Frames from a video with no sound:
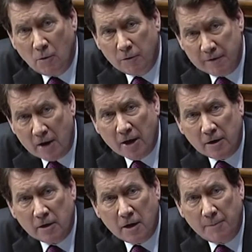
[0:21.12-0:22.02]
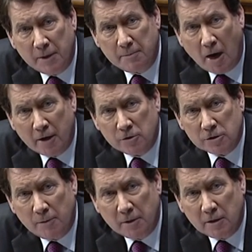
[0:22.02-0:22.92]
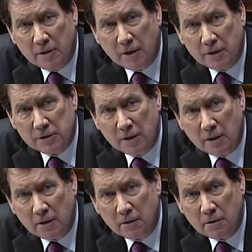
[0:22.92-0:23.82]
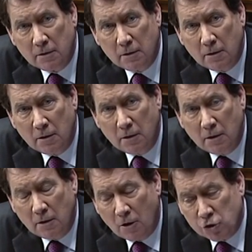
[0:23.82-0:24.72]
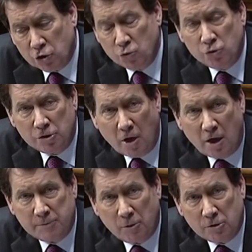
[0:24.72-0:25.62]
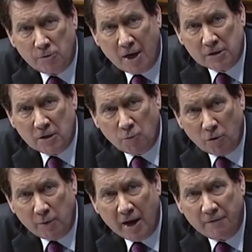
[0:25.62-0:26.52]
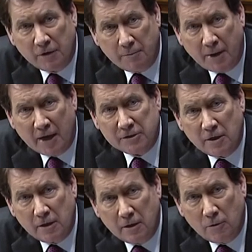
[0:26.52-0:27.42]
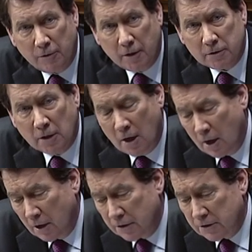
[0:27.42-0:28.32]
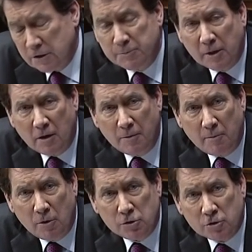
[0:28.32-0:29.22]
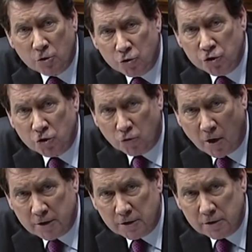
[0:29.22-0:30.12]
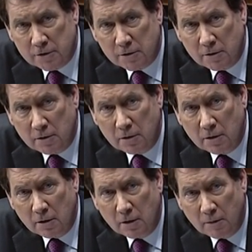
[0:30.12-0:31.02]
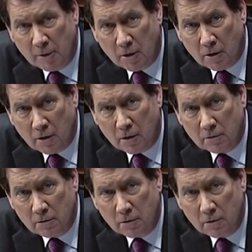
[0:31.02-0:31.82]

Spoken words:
We've now got unaccompanied minors coming into Tennessee. Our schools and hospitals are asking whether we have the capacity to deal with this. This has become the most urgent crisis in America